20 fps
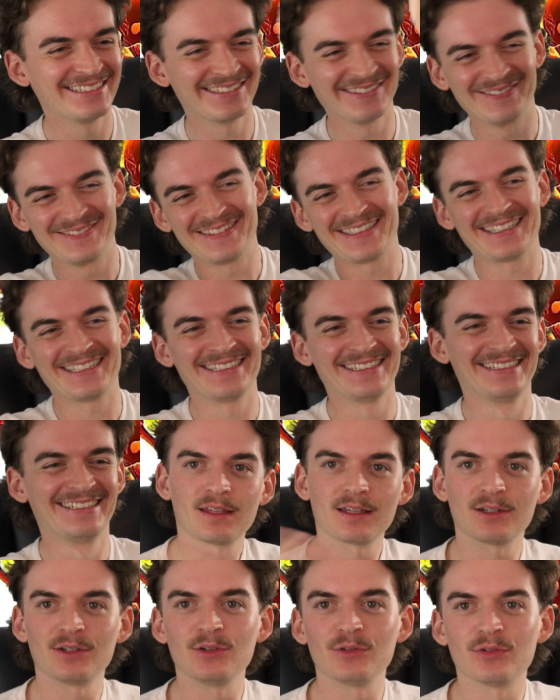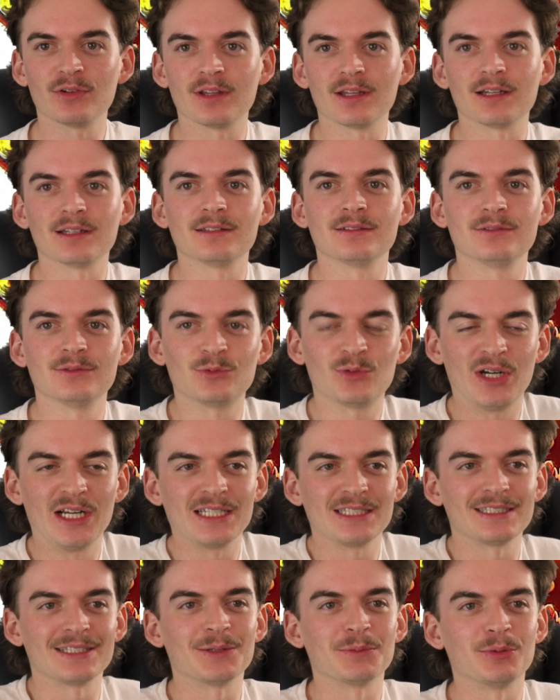Stop that. Thank you for that
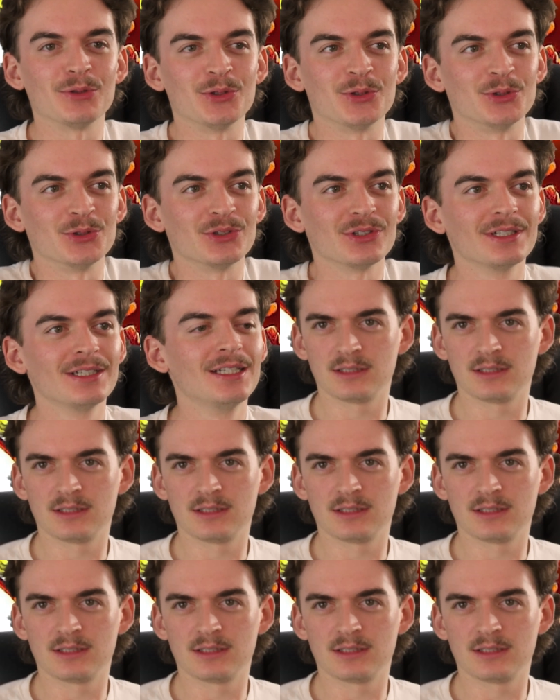rousing applause.